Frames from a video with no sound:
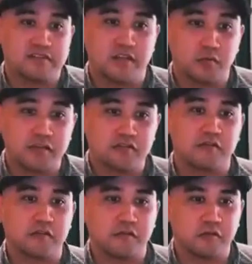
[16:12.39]
And then we should
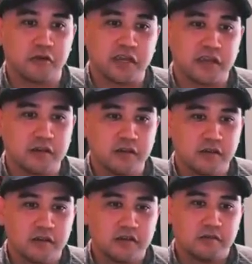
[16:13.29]
feel free,
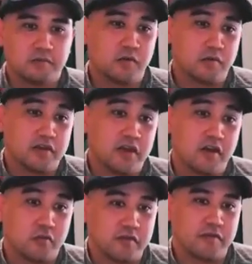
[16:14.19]
but we
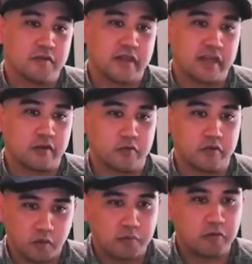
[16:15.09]
don't. We feel like we're
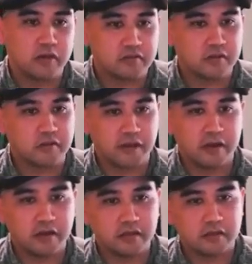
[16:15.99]
the rubble that's on the
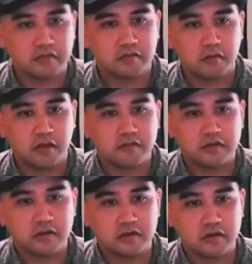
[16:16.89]
ground, I think, so often.